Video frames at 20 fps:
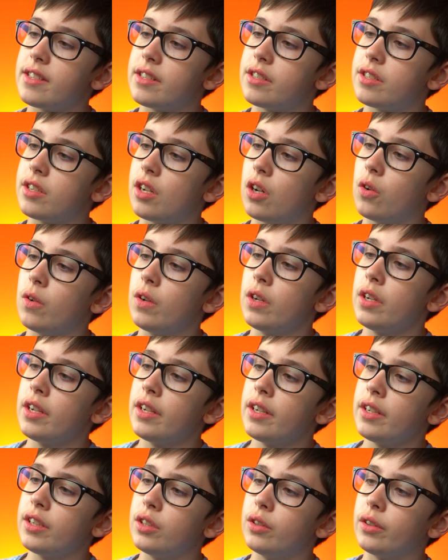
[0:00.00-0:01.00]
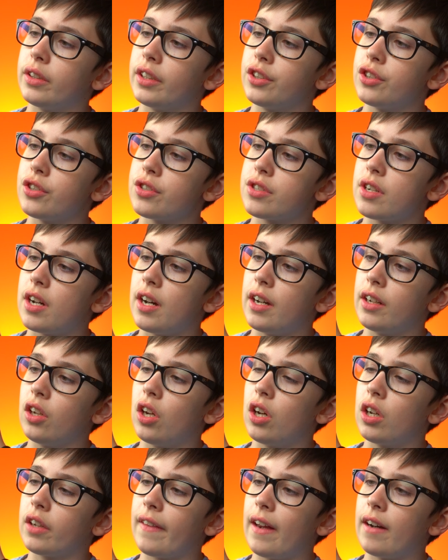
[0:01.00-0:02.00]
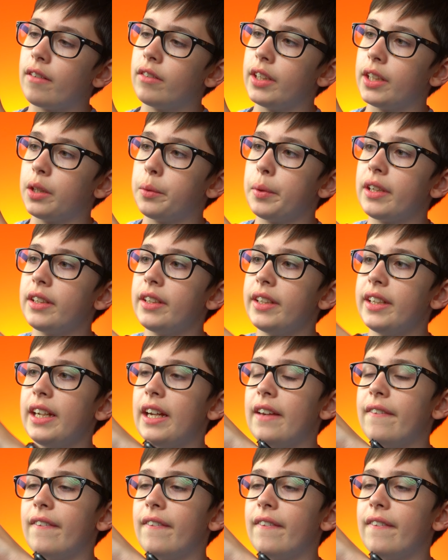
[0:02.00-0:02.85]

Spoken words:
And so you can just unlock that really quickly,